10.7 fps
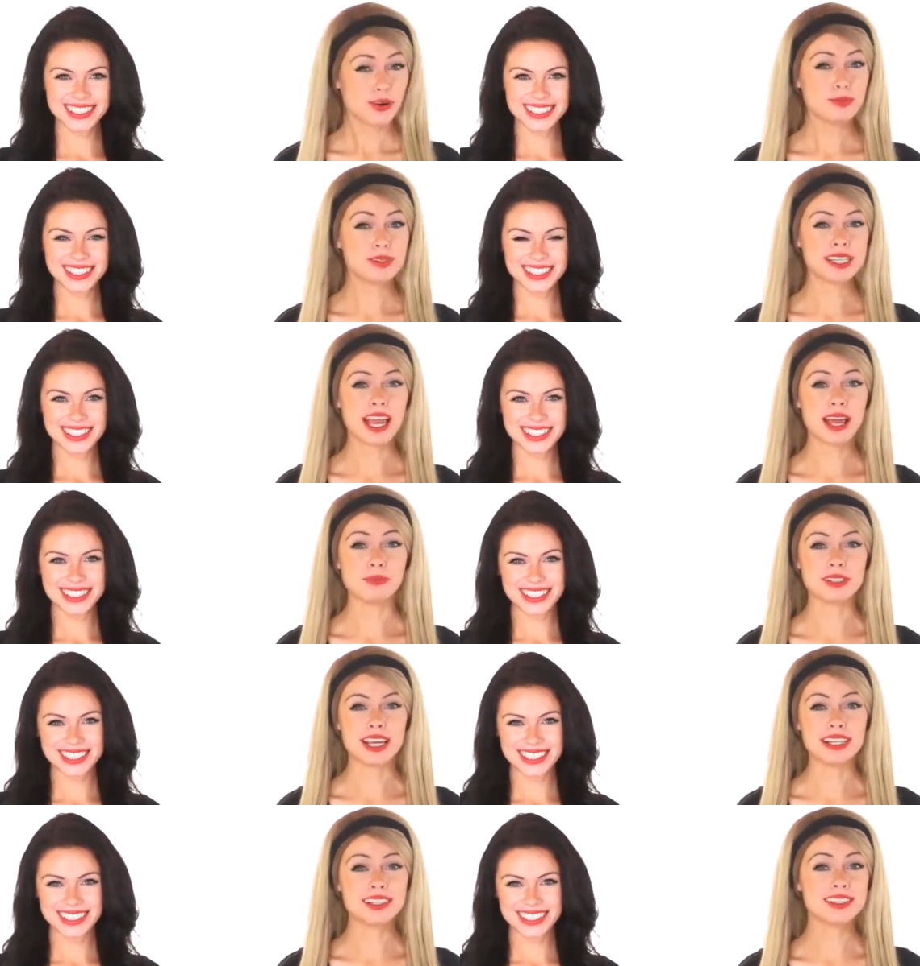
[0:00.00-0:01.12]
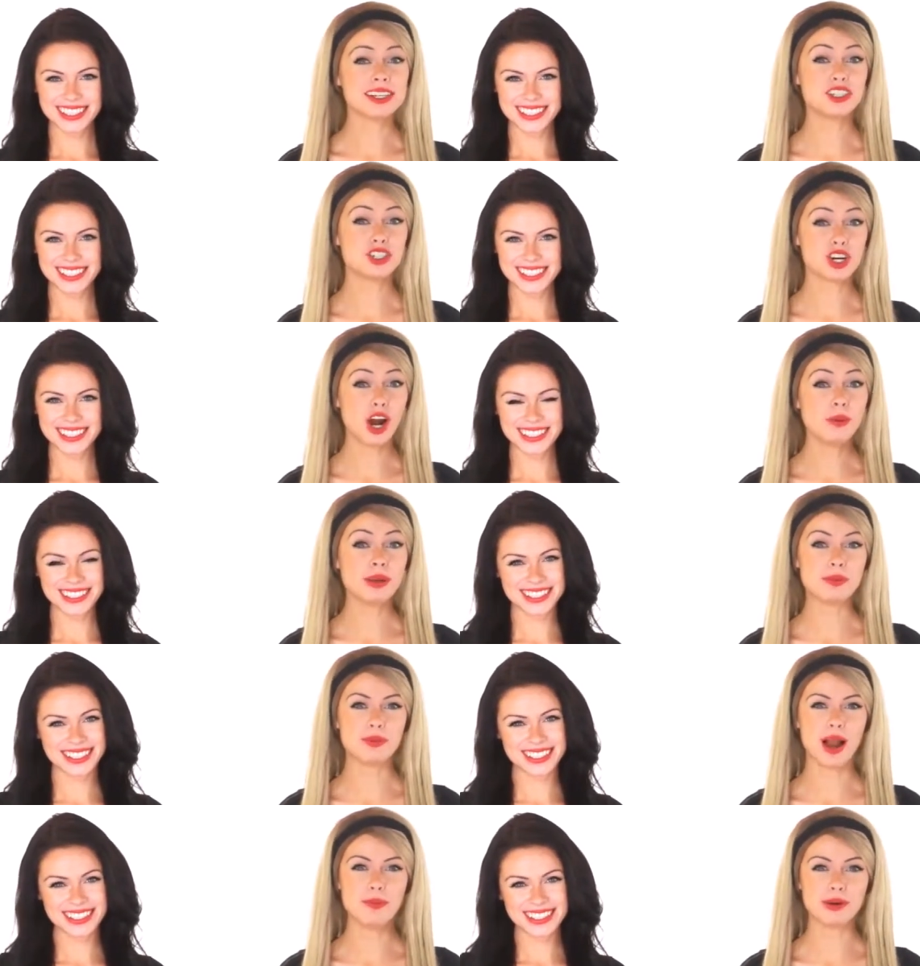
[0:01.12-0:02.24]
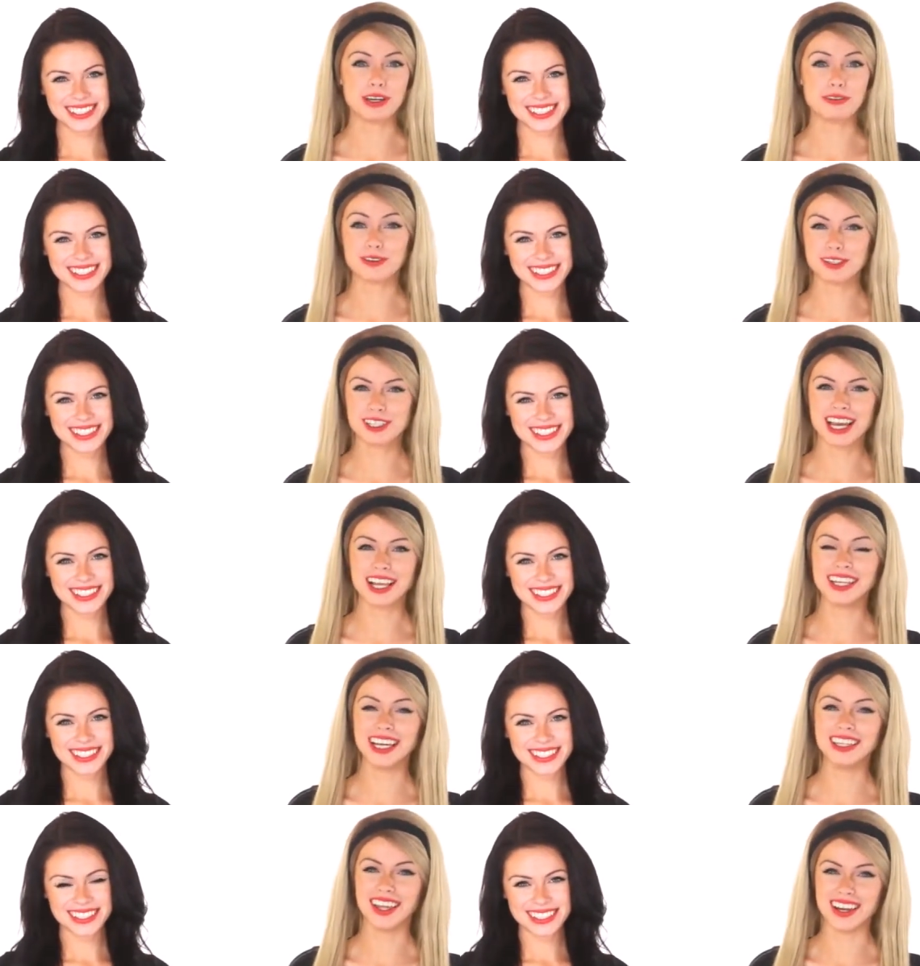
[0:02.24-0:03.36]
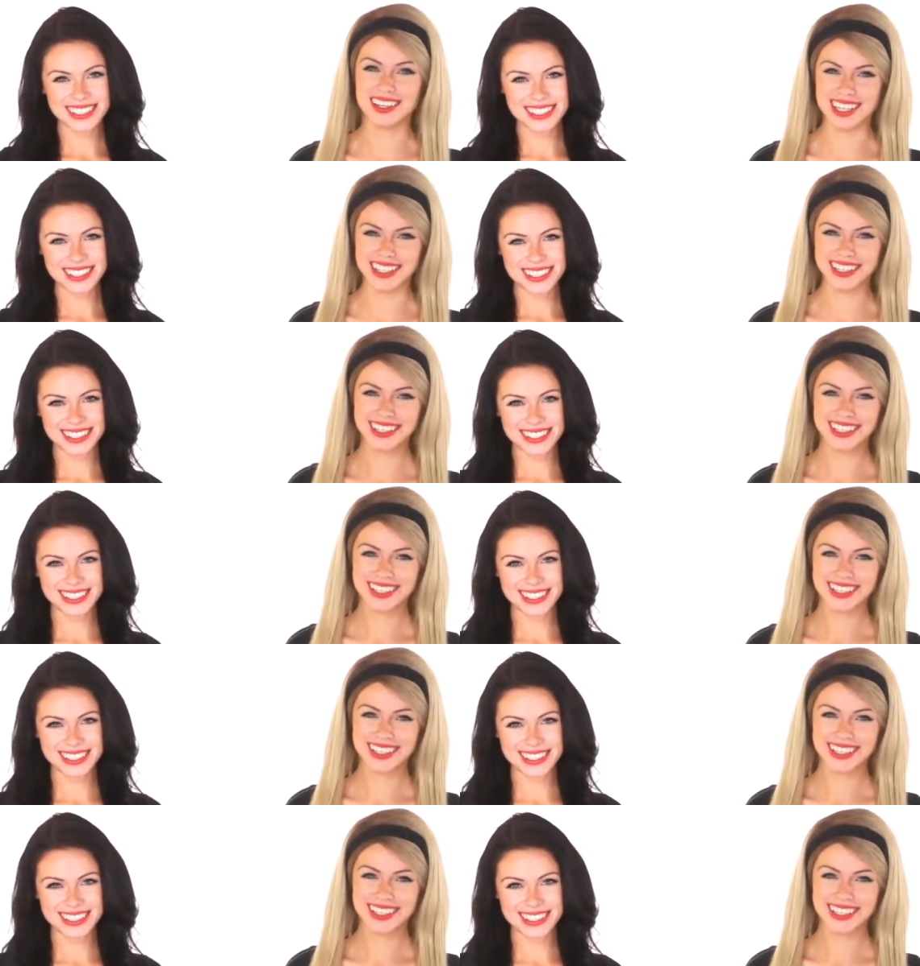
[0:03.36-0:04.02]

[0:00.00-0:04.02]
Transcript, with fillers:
Speaker 1: CribScan presents this charming property for sale in London.